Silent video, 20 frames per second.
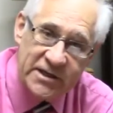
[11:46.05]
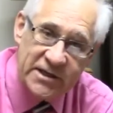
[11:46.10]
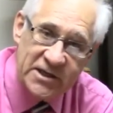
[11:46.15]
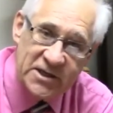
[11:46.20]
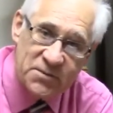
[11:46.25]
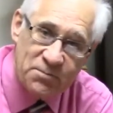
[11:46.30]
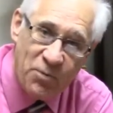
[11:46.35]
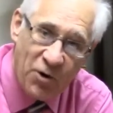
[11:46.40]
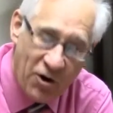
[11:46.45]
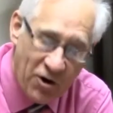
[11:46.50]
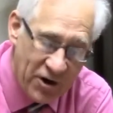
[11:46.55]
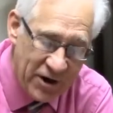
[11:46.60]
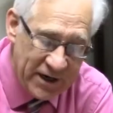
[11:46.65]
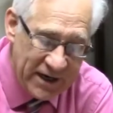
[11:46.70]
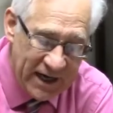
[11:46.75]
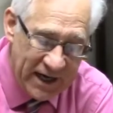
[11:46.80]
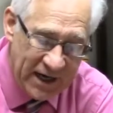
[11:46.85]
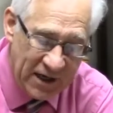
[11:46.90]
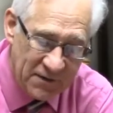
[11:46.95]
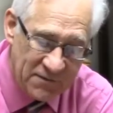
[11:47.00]
is born
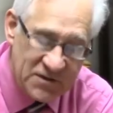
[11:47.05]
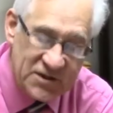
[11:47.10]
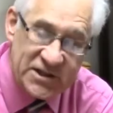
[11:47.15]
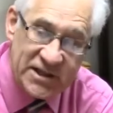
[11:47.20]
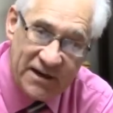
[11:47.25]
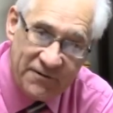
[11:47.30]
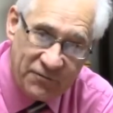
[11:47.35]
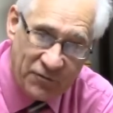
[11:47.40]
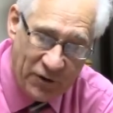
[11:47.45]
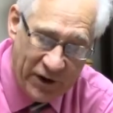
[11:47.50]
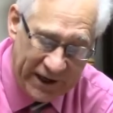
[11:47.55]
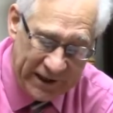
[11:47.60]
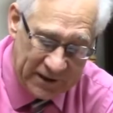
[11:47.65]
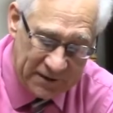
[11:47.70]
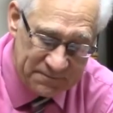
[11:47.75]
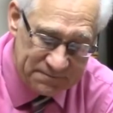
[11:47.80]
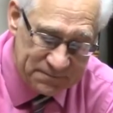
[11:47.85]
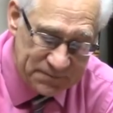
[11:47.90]
out of suffering.